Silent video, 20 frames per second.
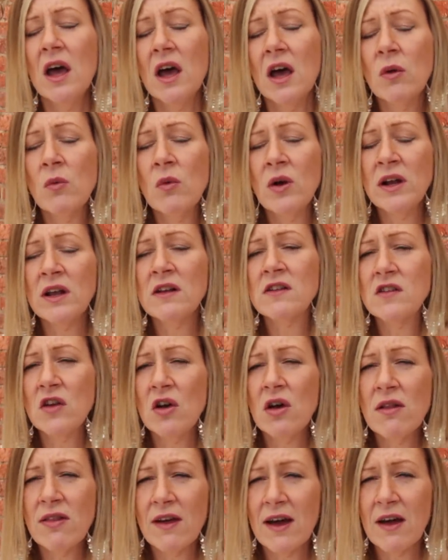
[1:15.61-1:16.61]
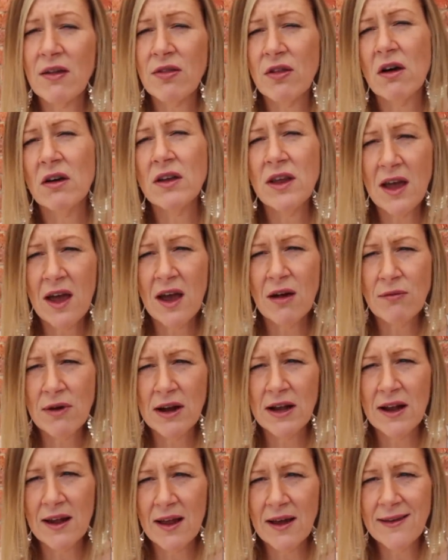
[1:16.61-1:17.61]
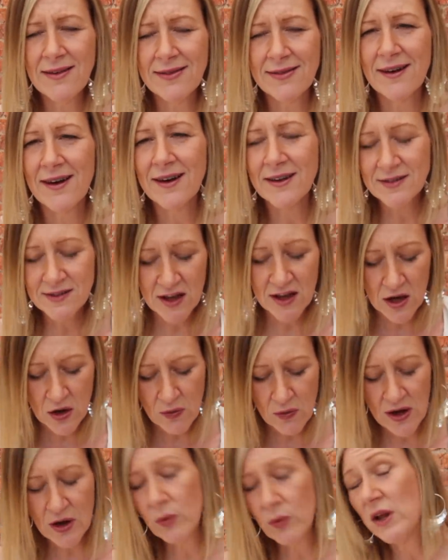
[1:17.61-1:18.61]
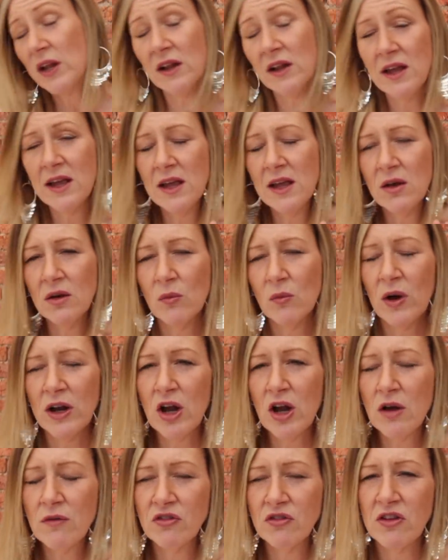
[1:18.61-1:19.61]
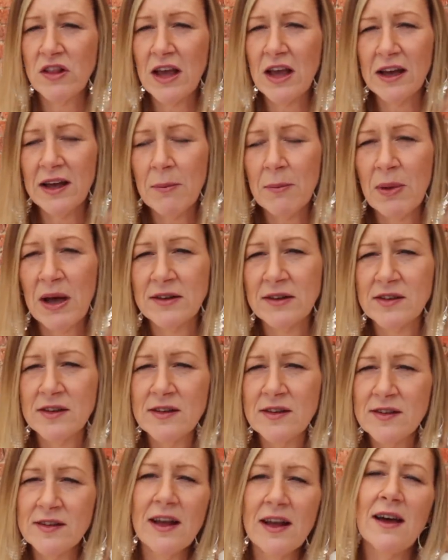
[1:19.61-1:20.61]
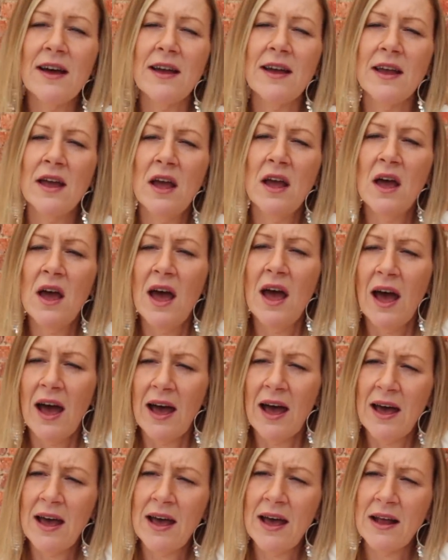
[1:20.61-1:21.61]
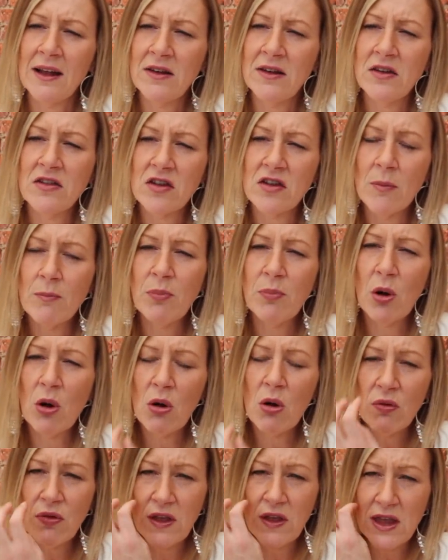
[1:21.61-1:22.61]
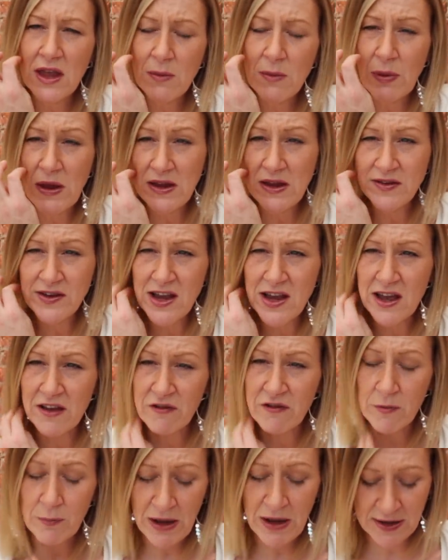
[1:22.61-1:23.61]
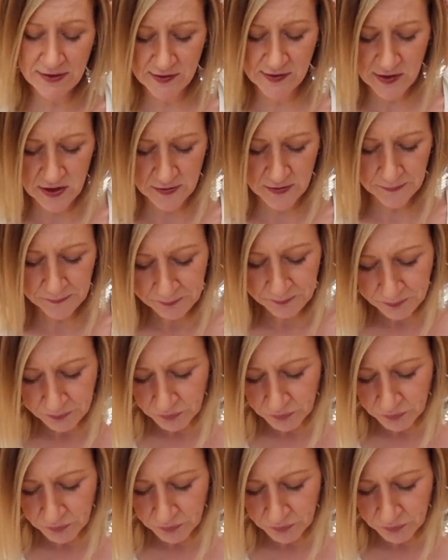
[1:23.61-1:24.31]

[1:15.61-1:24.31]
And when I saw that, I thought, yeah, I really like that. So I quickly went over to the I Am Patterns site and bought the P D F pattern.